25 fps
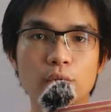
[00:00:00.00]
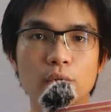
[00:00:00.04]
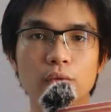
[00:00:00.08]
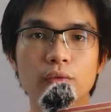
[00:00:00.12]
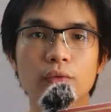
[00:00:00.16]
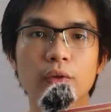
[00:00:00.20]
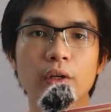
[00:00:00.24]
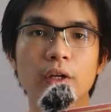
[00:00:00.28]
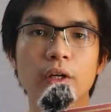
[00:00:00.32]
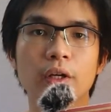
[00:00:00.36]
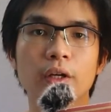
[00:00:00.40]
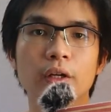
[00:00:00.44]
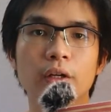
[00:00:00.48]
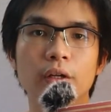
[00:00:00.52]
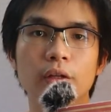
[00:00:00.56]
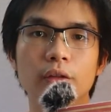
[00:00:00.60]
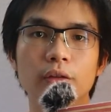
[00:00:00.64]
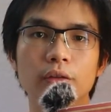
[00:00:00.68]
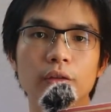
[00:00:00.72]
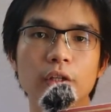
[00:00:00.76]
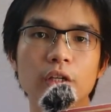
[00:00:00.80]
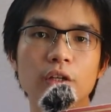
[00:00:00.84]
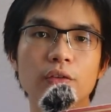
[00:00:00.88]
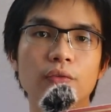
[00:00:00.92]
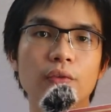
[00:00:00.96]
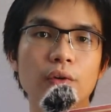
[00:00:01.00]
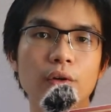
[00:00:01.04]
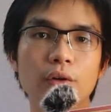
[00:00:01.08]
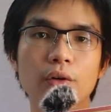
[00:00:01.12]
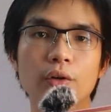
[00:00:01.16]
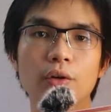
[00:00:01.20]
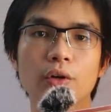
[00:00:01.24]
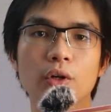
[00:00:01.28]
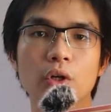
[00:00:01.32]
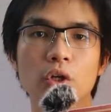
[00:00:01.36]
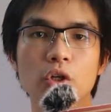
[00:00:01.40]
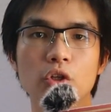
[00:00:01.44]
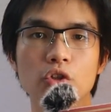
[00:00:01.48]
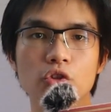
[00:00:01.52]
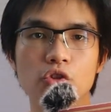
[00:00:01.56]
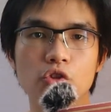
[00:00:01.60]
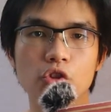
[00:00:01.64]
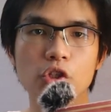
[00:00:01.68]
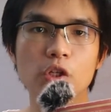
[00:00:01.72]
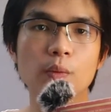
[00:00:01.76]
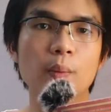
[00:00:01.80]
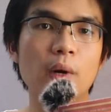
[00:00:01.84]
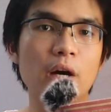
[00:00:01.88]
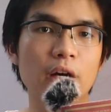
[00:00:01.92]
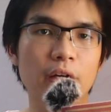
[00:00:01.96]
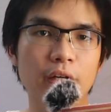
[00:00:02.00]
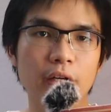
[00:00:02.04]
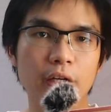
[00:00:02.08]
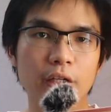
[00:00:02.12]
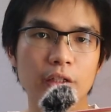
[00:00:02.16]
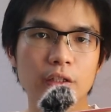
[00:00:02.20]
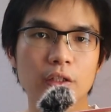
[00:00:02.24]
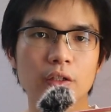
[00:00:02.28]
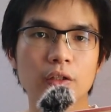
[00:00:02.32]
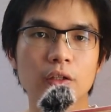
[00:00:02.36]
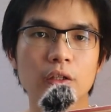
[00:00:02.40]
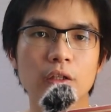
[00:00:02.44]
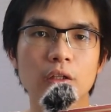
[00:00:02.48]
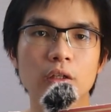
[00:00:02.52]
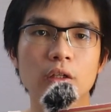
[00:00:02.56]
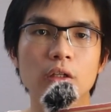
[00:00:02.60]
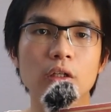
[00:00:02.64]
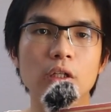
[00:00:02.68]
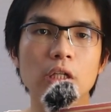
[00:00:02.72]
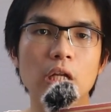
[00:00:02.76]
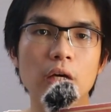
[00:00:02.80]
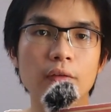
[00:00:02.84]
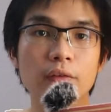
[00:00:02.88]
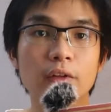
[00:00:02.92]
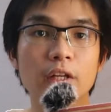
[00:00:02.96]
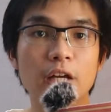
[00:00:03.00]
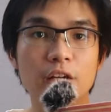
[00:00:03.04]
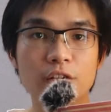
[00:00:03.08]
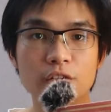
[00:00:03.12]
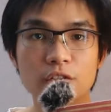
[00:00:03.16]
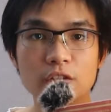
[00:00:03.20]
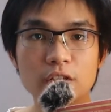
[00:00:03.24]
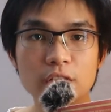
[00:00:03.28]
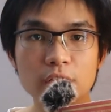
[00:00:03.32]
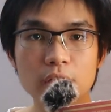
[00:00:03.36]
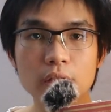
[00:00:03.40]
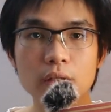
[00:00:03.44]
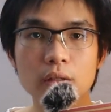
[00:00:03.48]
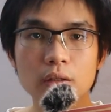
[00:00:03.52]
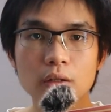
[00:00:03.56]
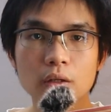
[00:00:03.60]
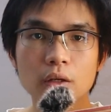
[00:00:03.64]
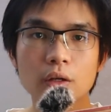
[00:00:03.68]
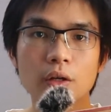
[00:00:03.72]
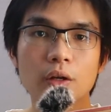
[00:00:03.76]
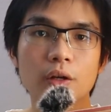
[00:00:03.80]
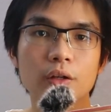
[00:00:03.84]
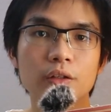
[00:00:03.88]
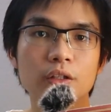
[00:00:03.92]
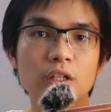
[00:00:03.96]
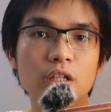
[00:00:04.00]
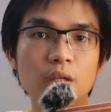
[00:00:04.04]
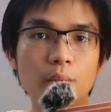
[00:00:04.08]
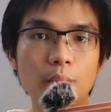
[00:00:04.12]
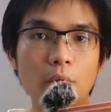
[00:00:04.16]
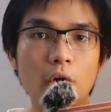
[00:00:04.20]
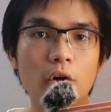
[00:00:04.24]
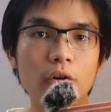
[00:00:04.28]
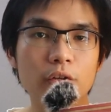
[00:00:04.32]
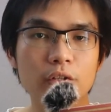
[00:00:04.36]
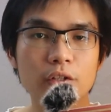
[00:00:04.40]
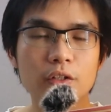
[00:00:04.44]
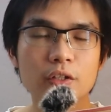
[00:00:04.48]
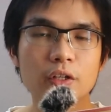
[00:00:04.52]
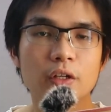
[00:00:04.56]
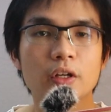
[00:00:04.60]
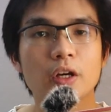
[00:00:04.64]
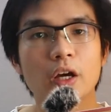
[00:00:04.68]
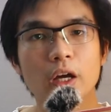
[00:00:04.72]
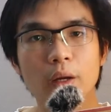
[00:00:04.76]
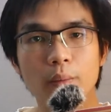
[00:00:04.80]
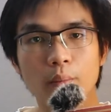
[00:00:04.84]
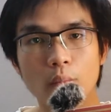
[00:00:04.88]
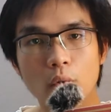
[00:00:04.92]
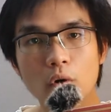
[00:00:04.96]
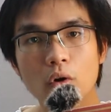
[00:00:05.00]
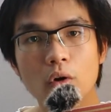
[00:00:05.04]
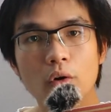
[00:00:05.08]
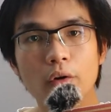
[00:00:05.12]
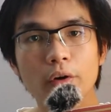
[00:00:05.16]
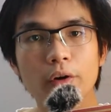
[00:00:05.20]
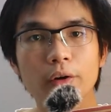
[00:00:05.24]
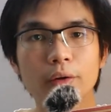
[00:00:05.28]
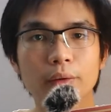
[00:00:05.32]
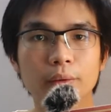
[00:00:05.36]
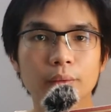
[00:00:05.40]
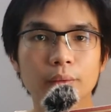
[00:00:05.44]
of Naver, Gmarket, 11ST, Tmont, and more.